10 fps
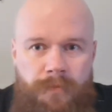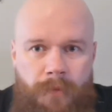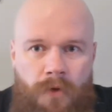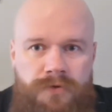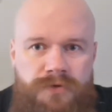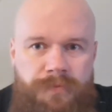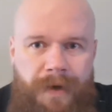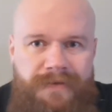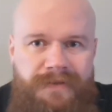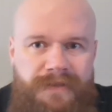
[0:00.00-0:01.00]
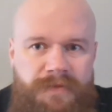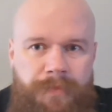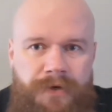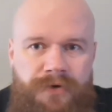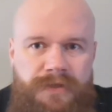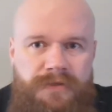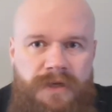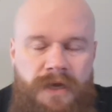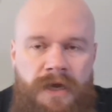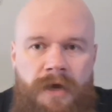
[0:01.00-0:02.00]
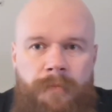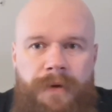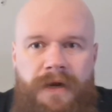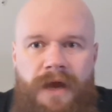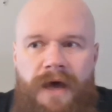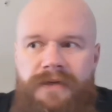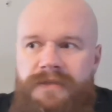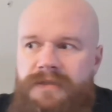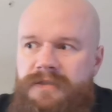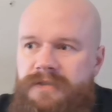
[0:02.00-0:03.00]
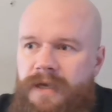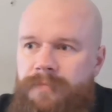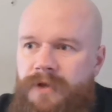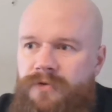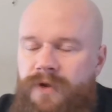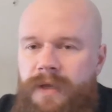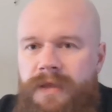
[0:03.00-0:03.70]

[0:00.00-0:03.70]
malt, spiciness, bitterness, but not at the same degree.